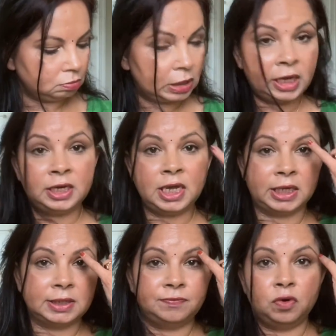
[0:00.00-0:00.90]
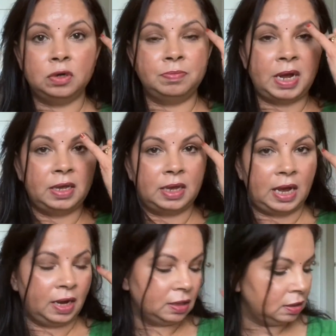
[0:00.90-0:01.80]
and yes, for my
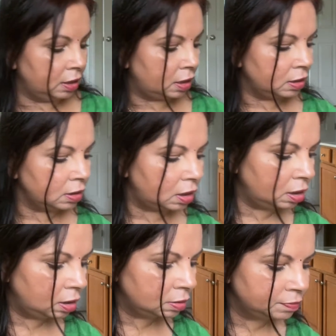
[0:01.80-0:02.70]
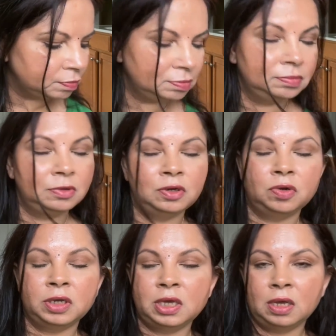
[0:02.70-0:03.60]
eyelid, you know,
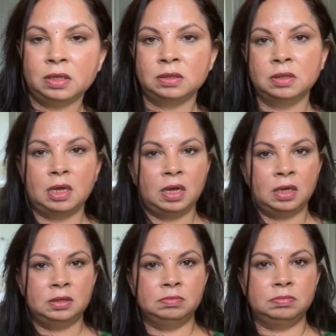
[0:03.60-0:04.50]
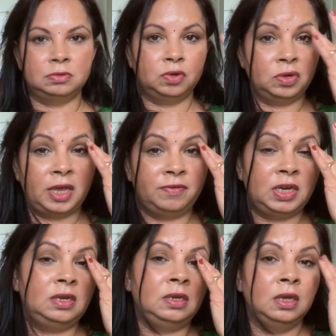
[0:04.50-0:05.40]
again, I don't have
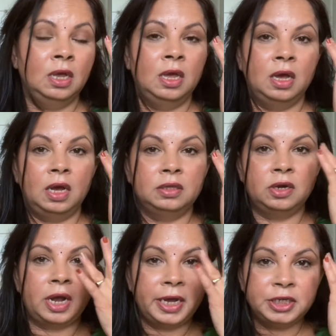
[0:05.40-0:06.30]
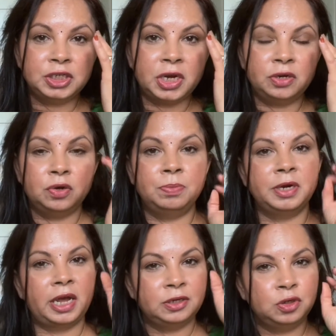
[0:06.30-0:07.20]
any other eyeshadow,
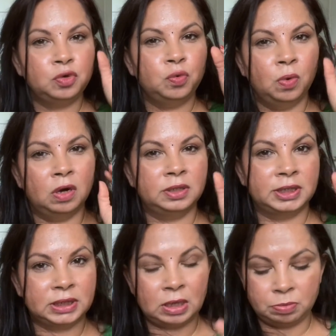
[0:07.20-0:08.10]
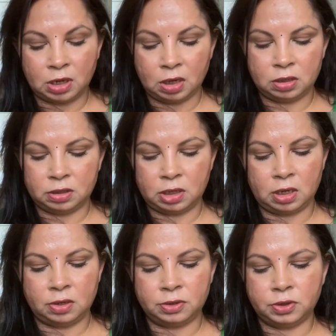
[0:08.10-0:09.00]
but I do want some color
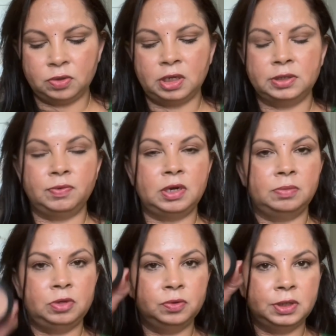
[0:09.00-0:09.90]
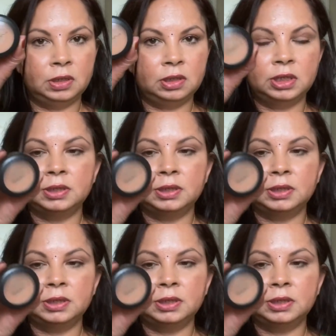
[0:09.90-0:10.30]
there. So that's when I'm using this